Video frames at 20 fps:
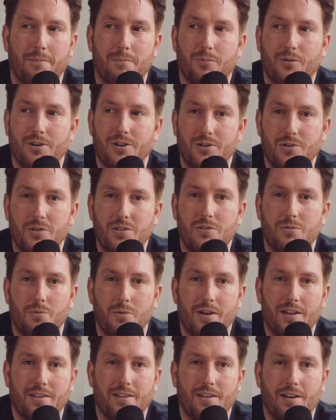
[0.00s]
produce
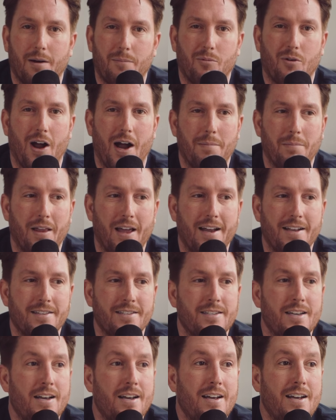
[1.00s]
with a prime
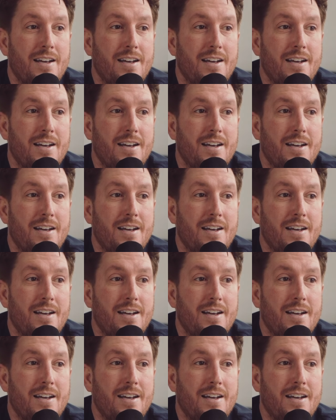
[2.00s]
lens,